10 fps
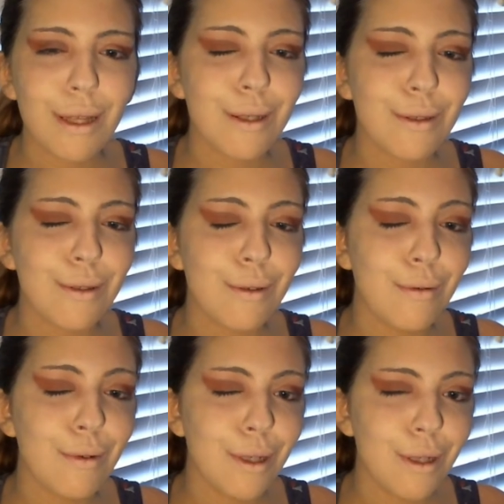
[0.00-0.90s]
that looks so
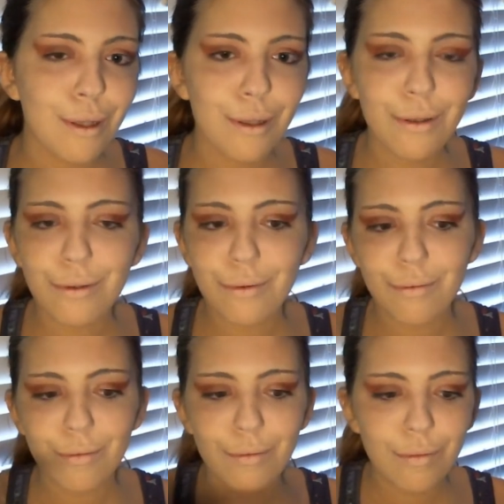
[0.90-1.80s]
good.
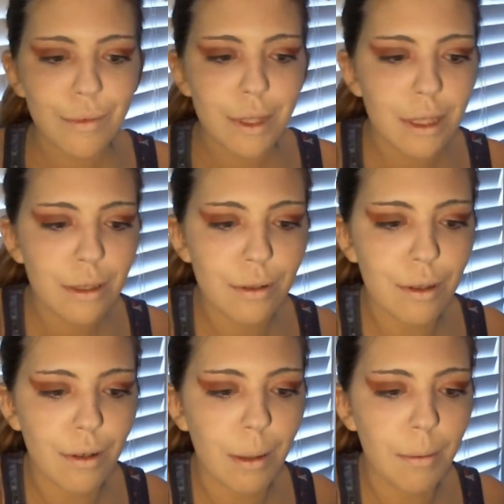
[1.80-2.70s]

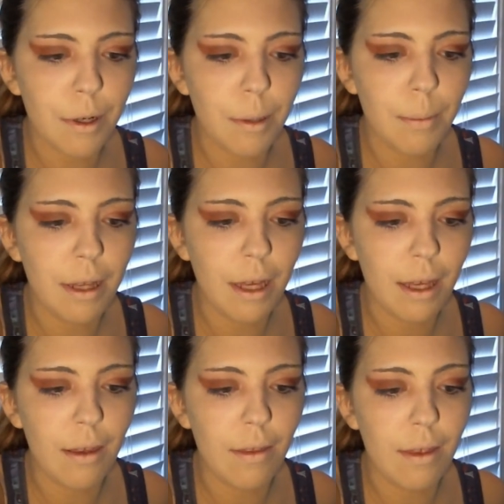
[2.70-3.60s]
So I'm going to be
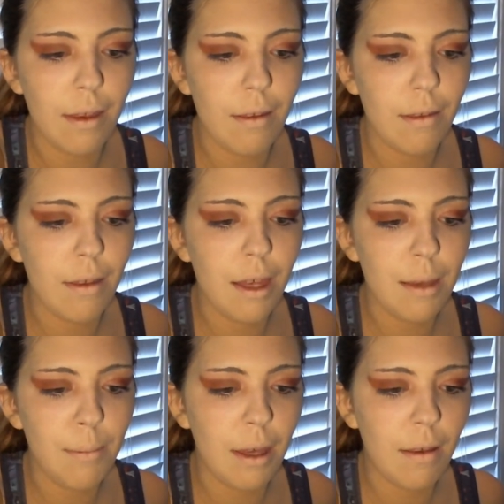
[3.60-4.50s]
taking the
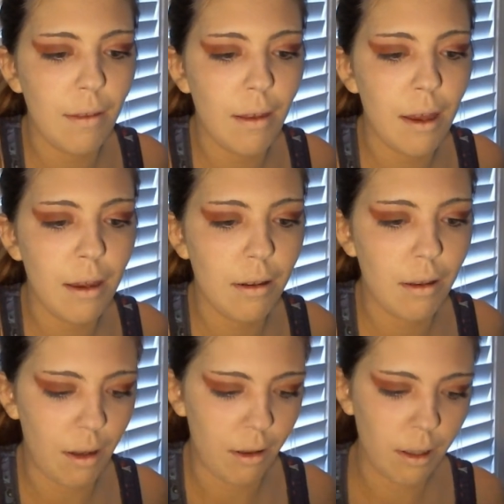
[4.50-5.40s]
same exact
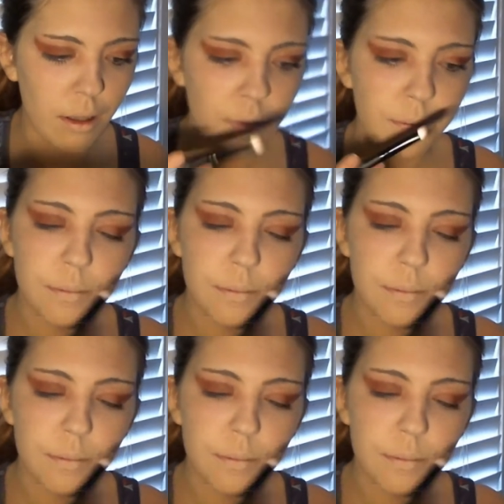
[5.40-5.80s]
color,